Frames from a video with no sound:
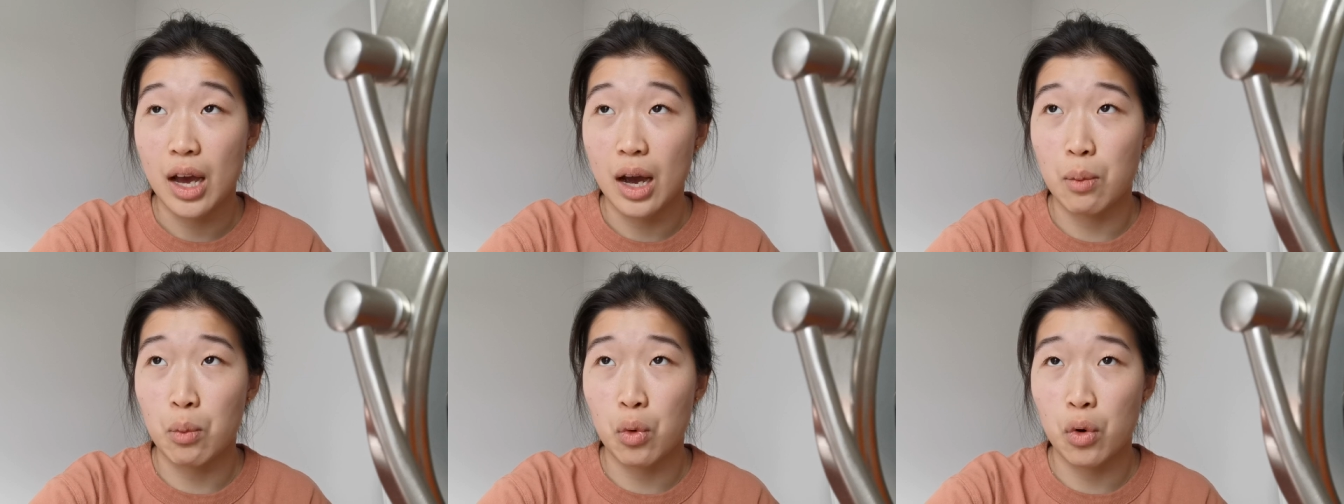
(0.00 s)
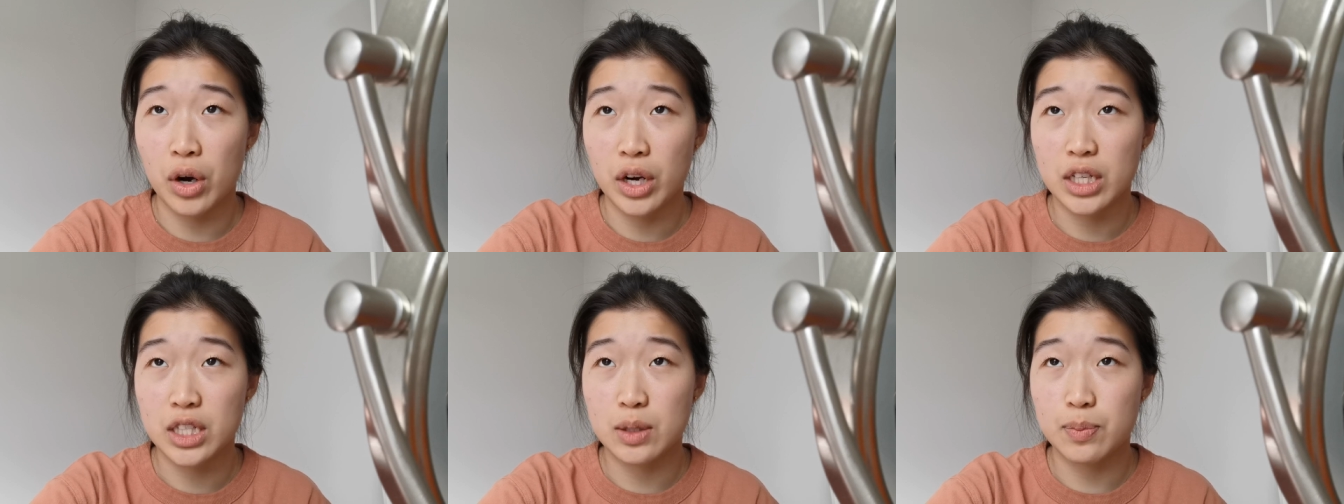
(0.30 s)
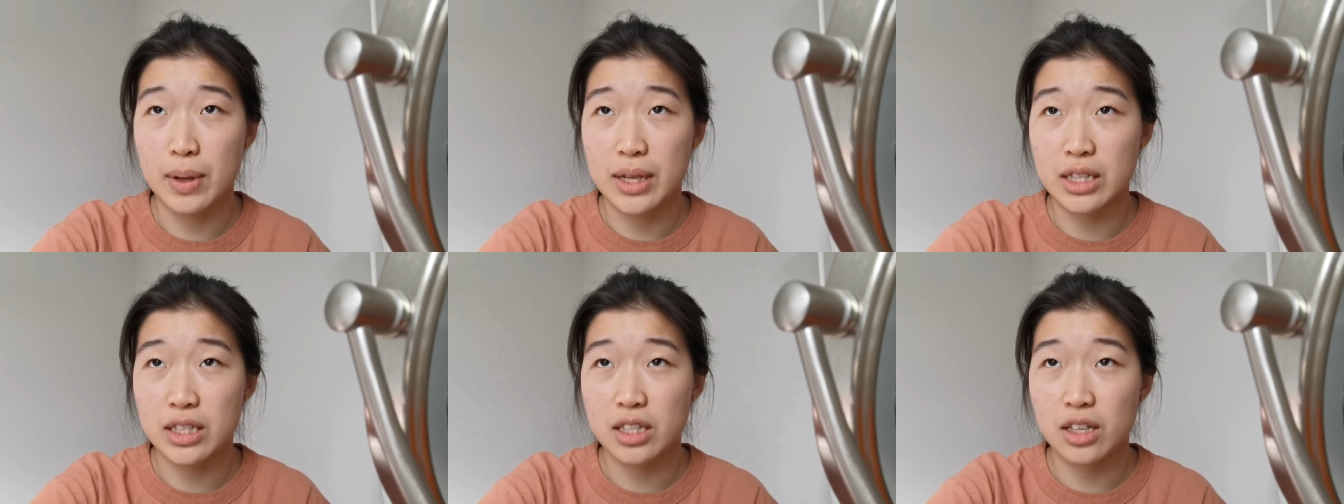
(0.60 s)
more
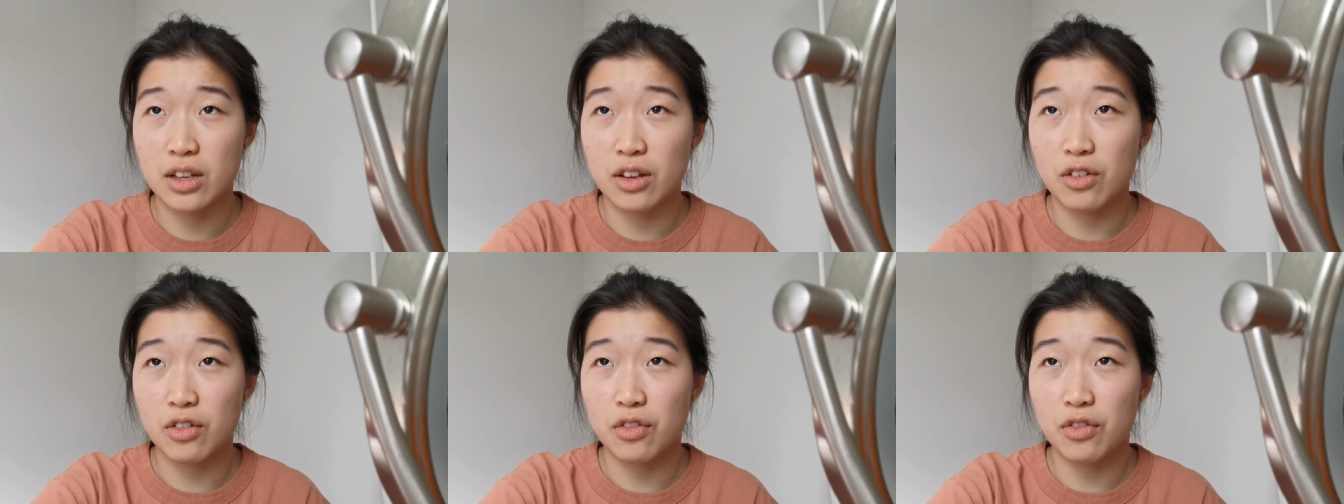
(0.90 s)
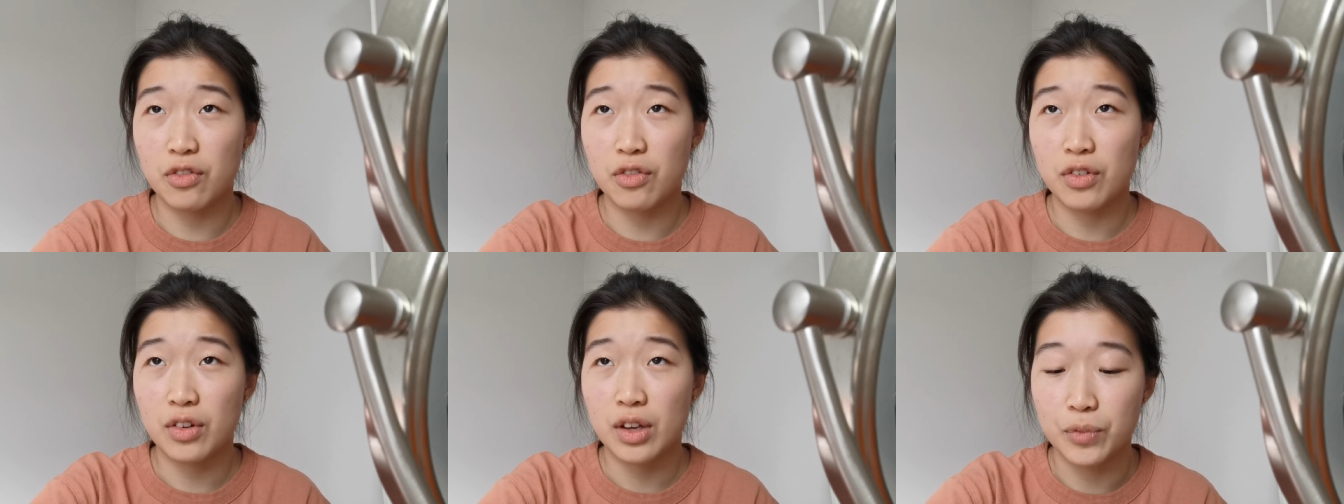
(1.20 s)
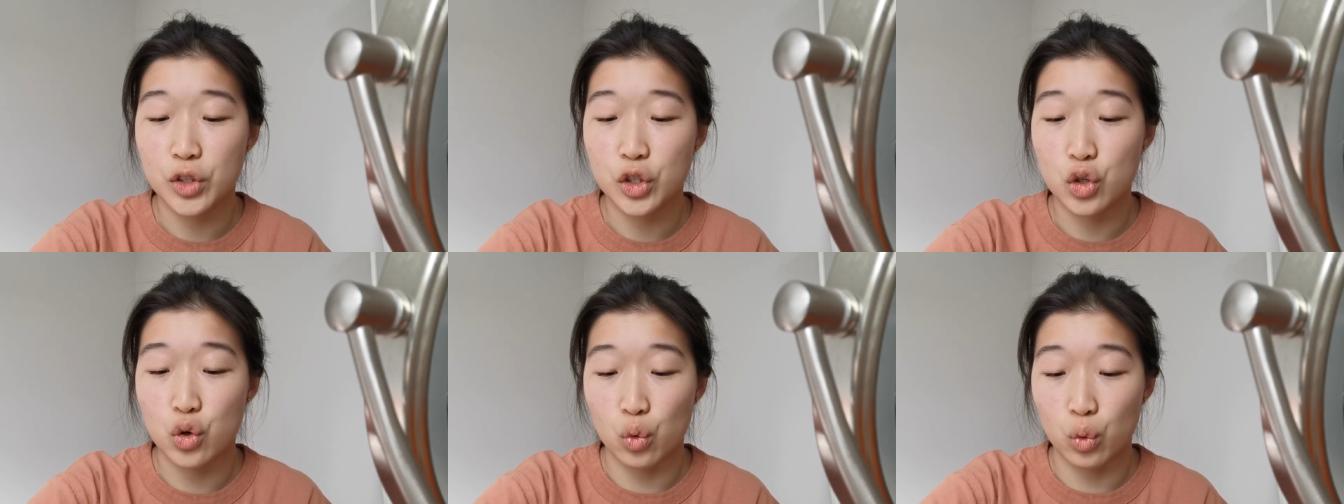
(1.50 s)
expensive
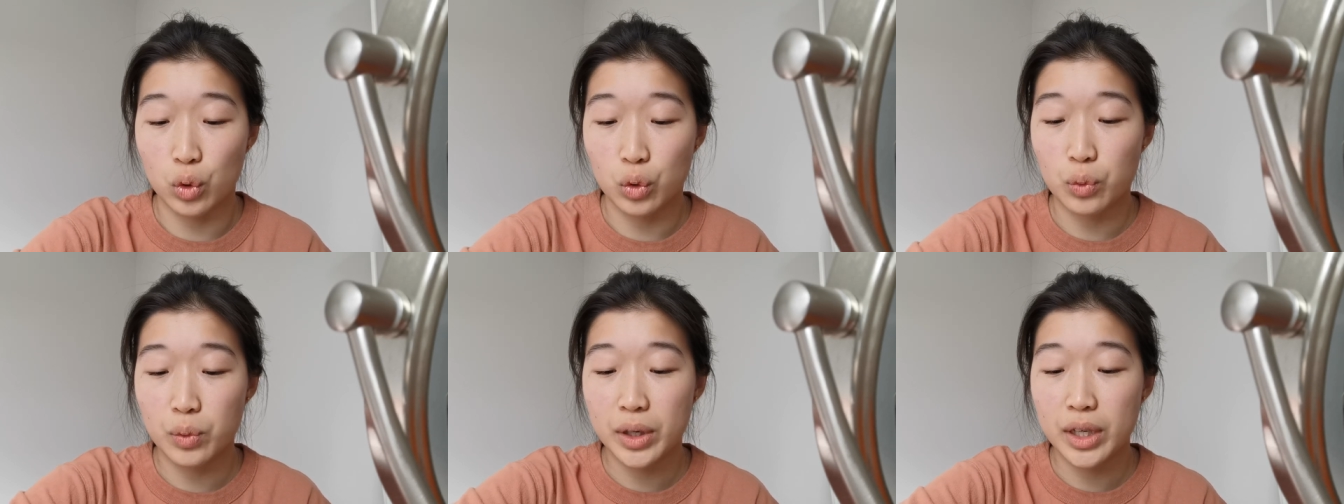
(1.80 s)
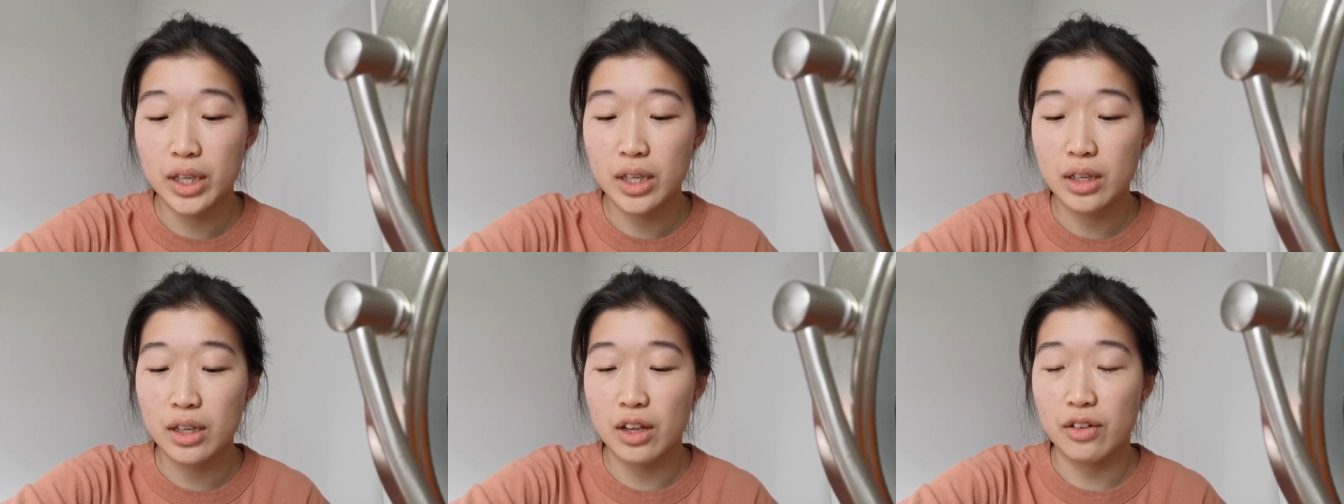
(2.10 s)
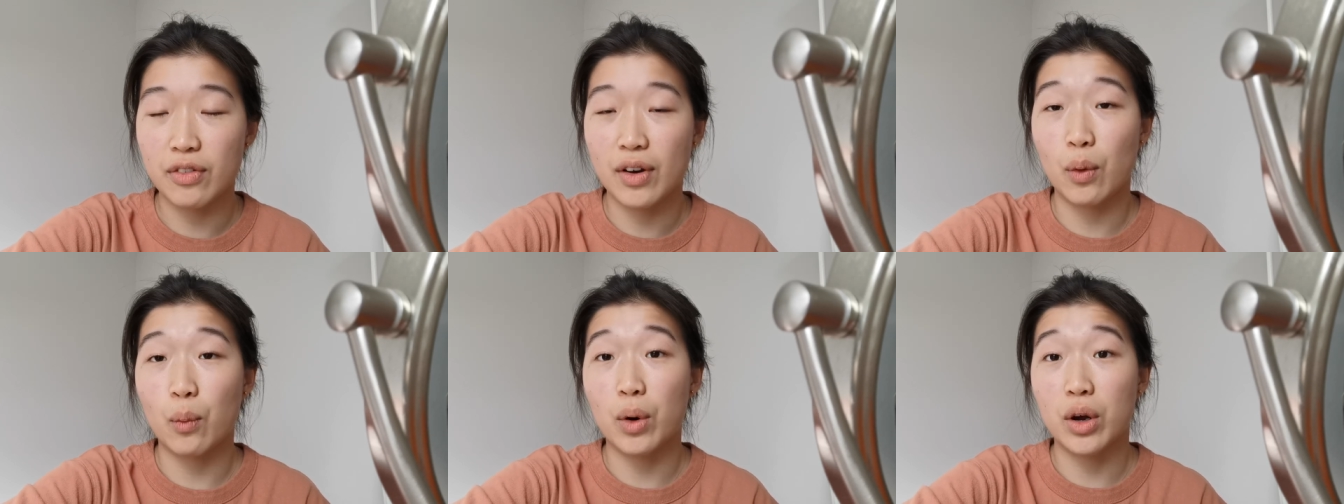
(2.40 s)
jewelry
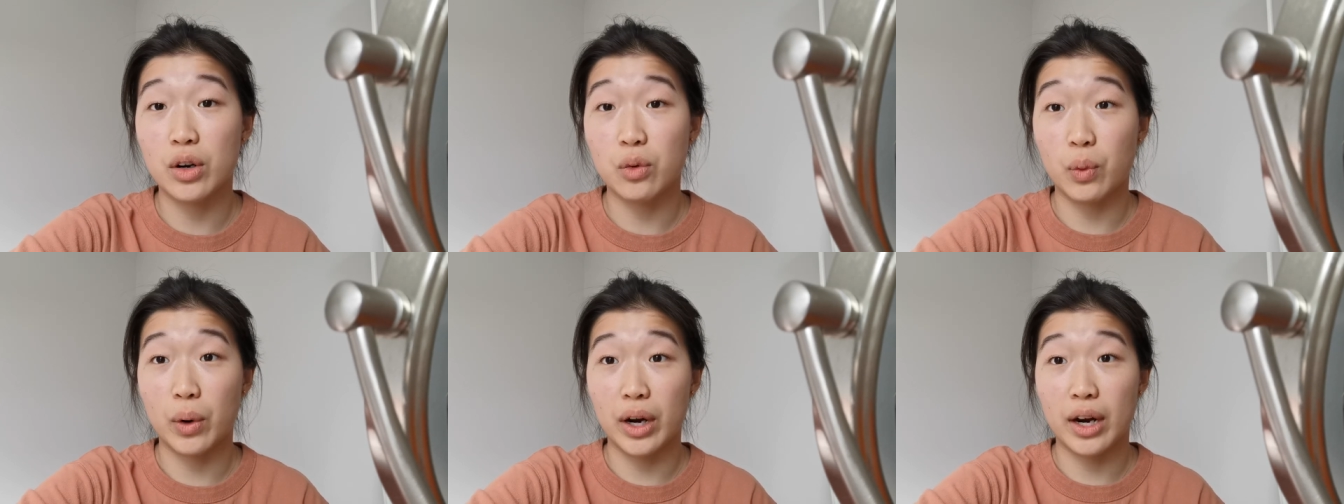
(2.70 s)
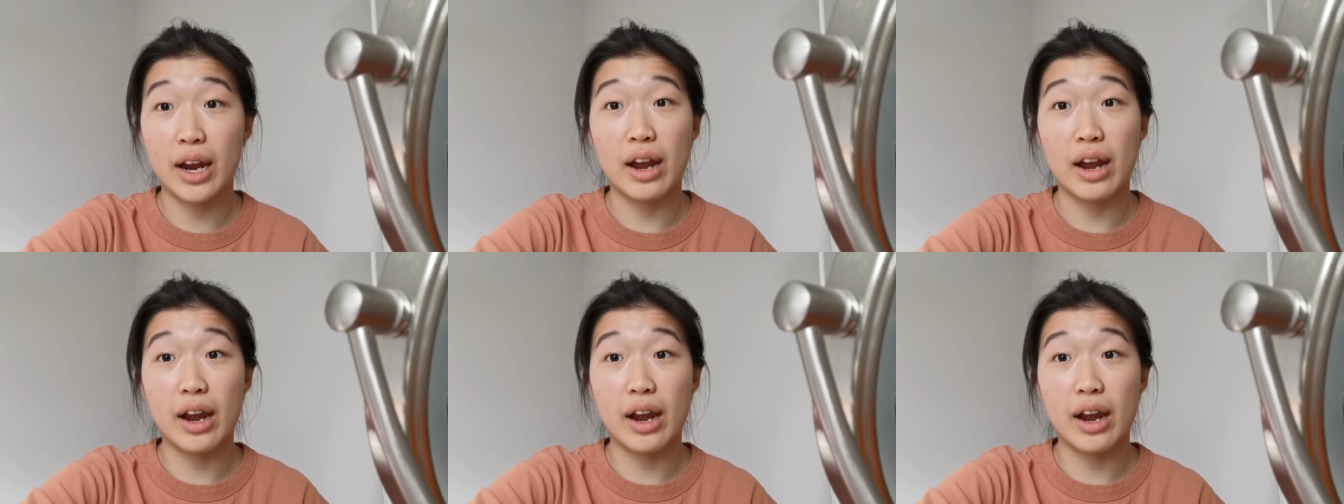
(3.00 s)
if I want to wear